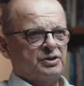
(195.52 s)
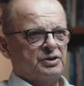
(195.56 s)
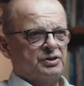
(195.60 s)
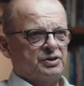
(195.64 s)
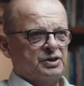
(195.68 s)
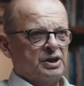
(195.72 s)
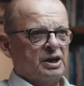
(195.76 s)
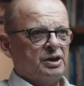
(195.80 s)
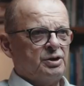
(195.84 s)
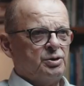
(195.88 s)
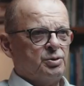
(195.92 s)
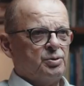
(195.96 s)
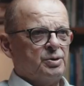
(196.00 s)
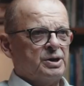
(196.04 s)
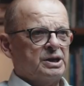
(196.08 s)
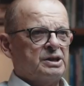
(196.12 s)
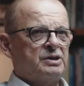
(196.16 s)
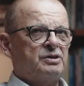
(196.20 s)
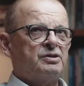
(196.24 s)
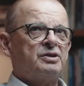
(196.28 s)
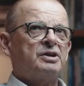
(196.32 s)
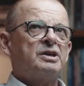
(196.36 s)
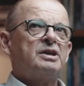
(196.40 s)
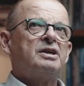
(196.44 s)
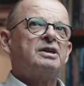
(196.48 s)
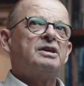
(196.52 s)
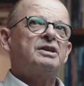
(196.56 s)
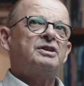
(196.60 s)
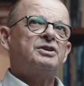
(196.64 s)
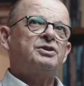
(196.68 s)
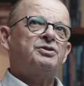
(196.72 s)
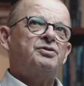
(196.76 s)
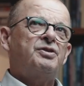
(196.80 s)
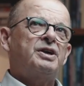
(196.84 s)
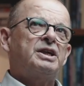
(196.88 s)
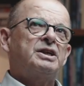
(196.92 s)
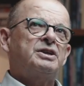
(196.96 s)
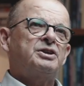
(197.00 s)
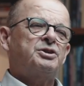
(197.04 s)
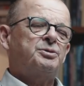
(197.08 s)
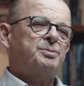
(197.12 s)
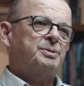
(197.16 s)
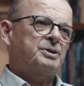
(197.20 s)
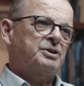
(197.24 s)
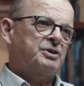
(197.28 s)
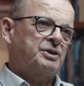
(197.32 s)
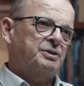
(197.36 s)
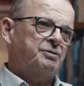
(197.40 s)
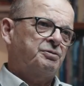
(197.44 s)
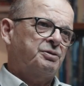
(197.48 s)
a silhouette is very
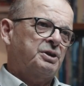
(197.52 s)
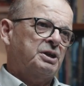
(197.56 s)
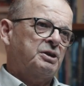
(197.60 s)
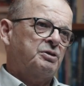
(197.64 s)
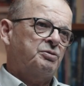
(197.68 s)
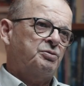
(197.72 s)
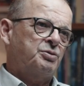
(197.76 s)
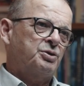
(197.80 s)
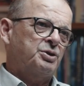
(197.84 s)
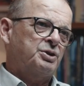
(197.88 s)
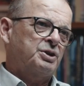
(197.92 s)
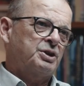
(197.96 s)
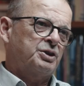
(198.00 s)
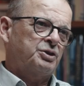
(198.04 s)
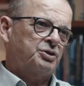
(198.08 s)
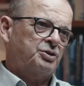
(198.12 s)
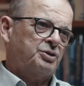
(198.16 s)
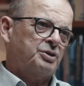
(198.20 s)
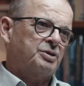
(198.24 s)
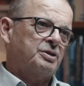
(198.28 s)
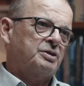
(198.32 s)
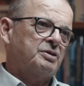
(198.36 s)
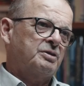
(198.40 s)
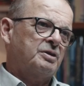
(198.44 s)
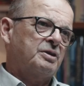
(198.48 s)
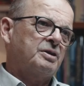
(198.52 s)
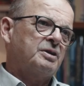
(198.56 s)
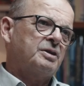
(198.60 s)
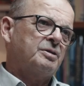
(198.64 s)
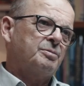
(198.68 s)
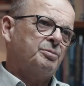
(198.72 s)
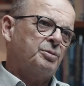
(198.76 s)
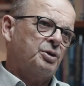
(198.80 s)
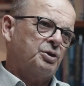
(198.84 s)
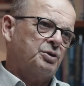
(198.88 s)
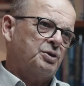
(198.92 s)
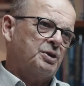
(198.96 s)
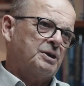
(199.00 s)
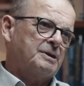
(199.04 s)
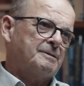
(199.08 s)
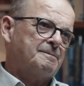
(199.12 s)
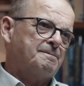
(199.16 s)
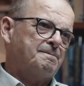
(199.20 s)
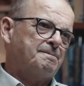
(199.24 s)
specific for this model.